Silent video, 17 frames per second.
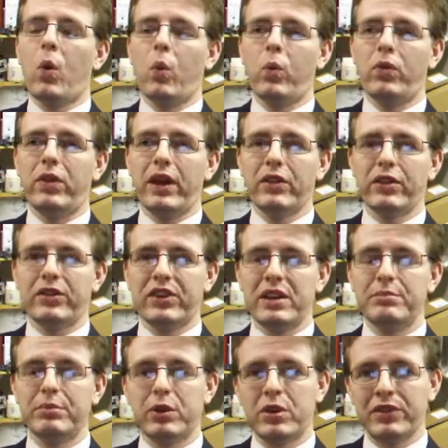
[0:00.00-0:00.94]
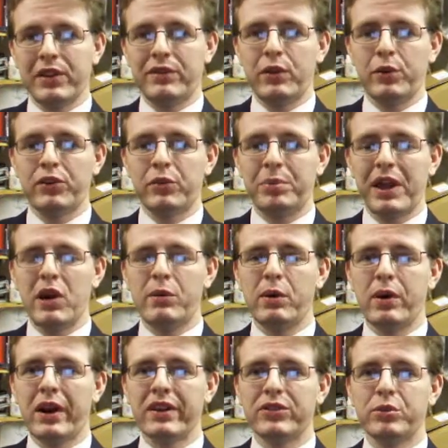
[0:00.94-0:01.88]
the other team, because they've lost a player, will
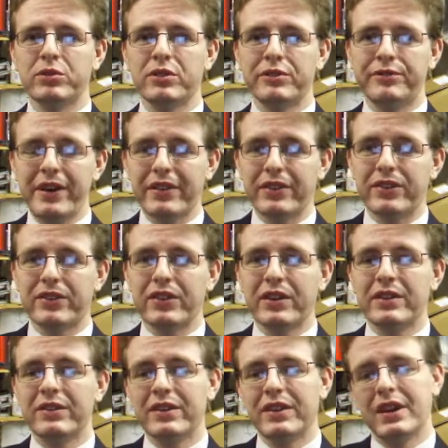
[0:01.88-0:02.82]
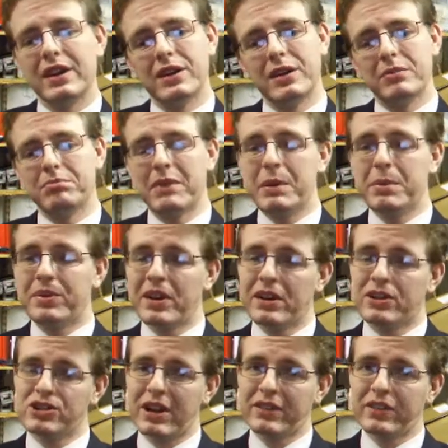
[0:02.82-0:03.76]
be acting on defence, and maybe their
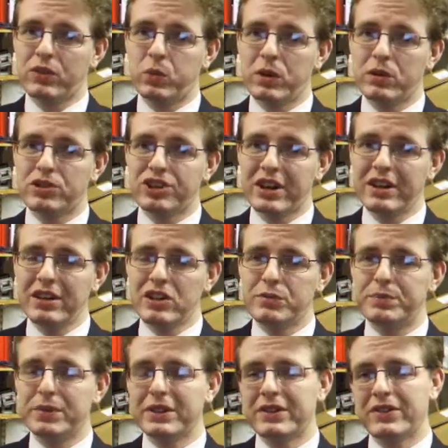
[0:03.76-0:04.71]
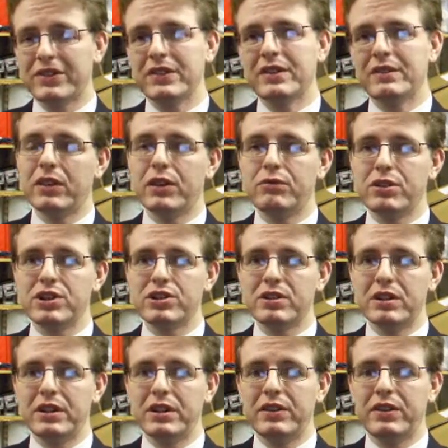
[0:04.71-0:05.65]
tactics will change, but
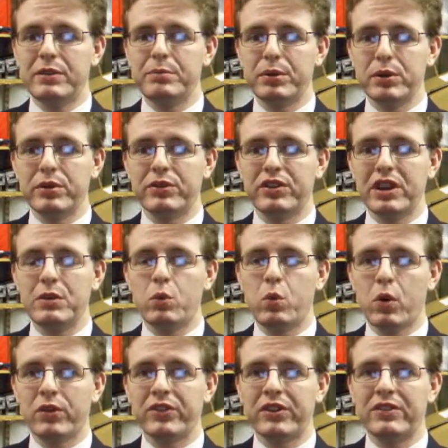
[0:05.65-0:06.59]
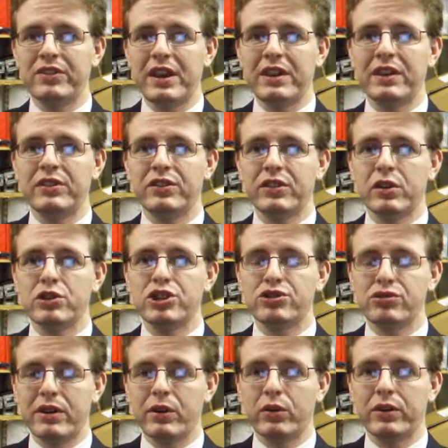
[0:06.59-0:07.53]
originally the blue team was intending to go
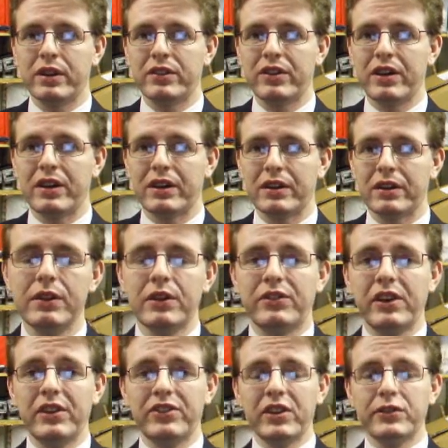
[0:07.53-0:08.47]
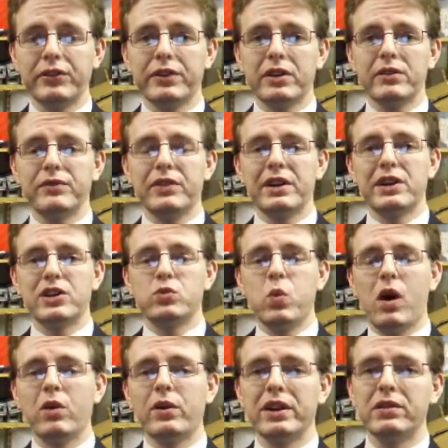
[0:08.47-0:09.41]
straight on the attack. The testificate village,
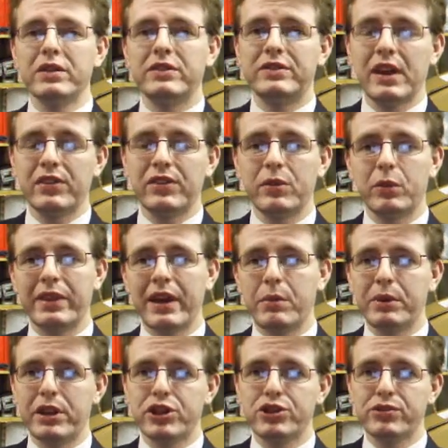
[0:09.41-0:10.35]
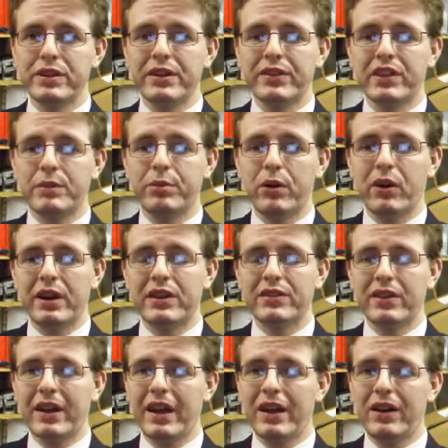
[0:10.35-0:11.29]
while near a desert without many trees nearby, is
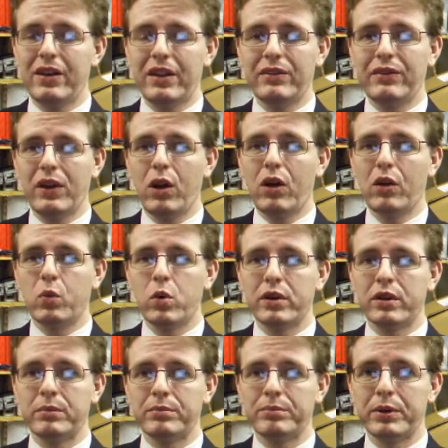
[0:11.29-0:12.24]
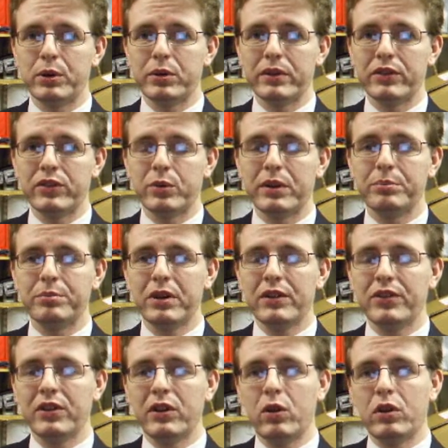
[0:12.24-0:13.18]
a hell of a lot of wood built into it,
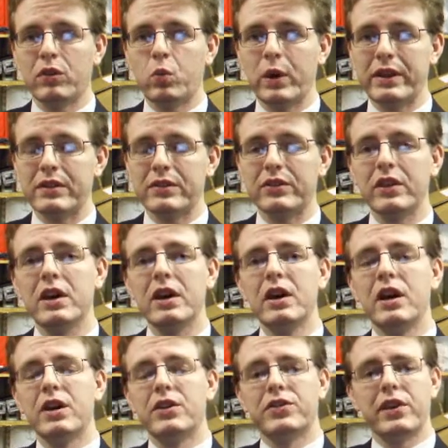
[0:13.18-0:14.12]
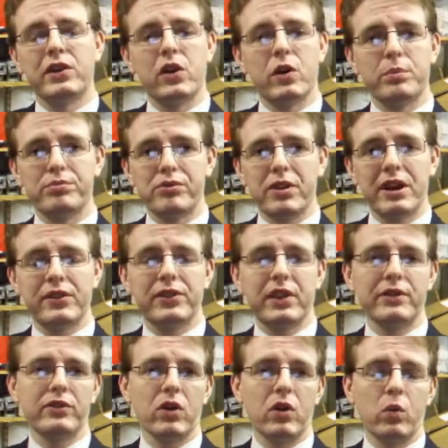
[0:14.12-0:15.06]
plus a lot of wheat. So they've got bread,
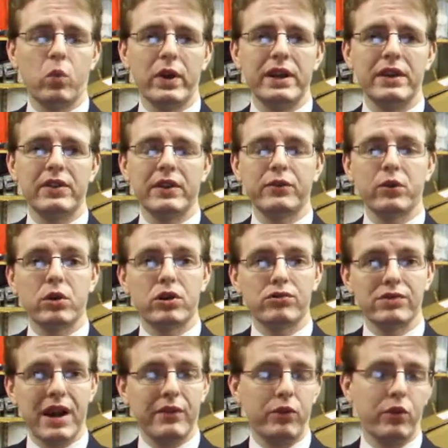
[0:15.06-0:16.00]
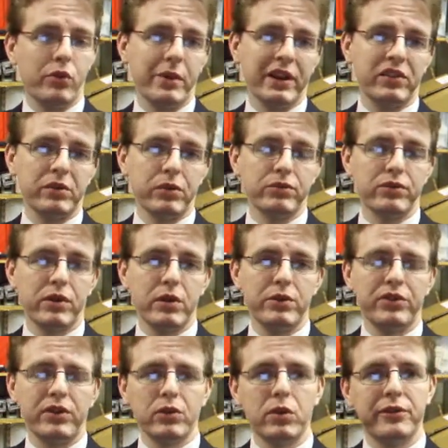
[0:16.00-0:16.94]
they've got wheat, they've got gravel that makes up the
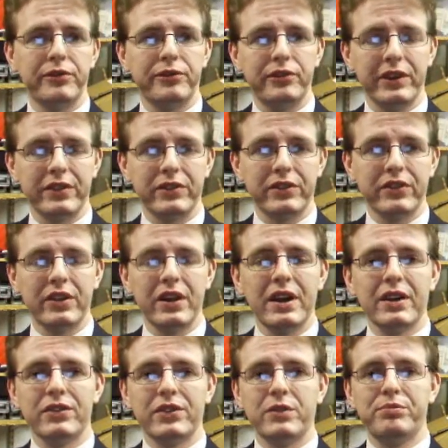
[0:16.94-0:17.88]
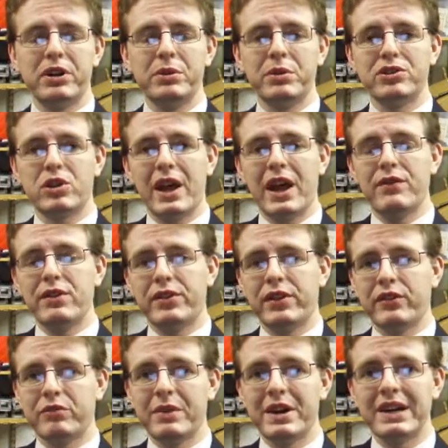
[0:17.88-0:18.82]
roads, they've got flint, so they've pretty much got
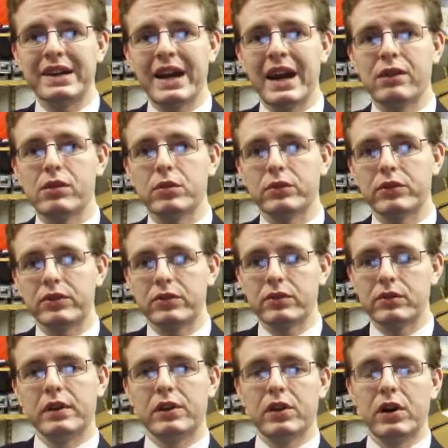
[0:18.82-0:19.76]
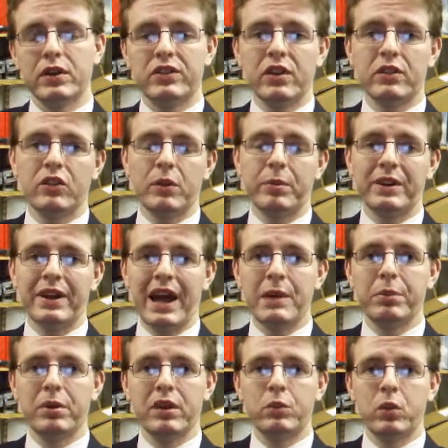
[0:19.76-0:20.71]
everything for making arrows. Kurt turns up in an
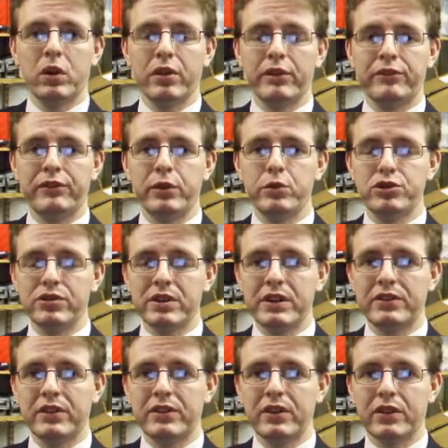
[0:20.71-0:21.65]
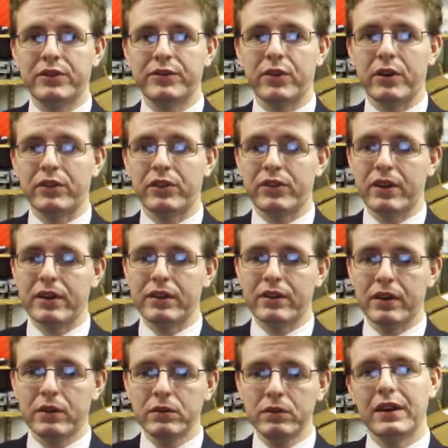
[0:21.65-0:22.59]
apple in one of the few trees he does find to take
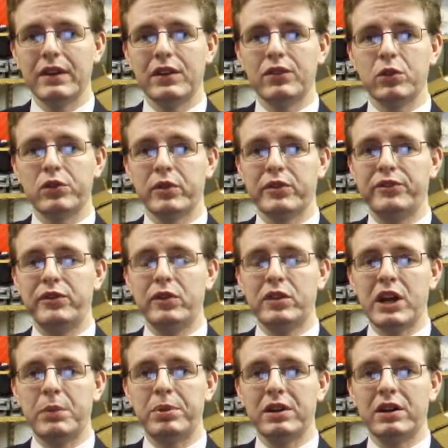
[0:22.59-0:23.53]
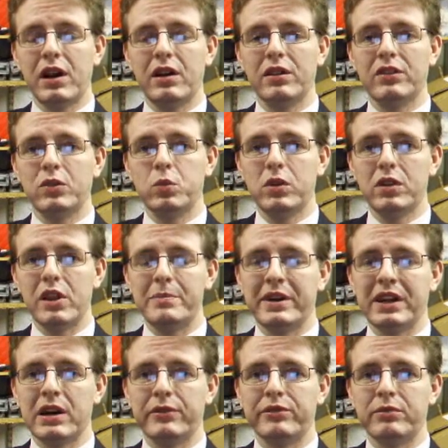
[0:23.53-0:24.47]
down. There's also a couple of colours of wool they
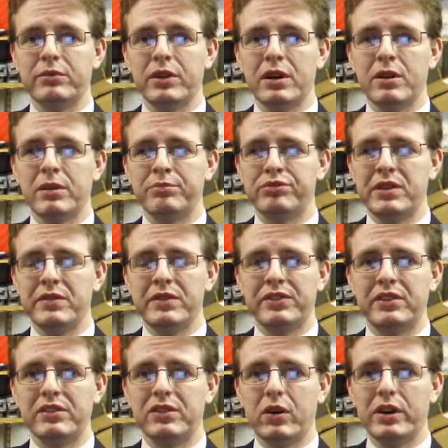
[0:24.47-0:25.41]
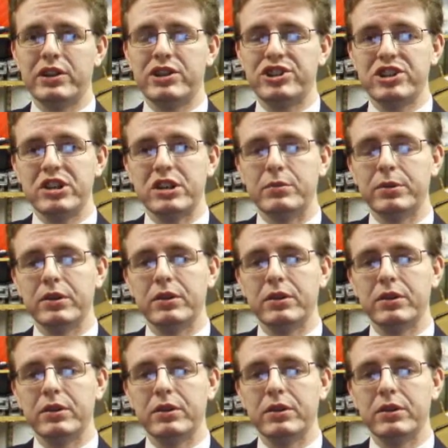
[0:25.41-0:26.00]
pick up from previously dyed sheep.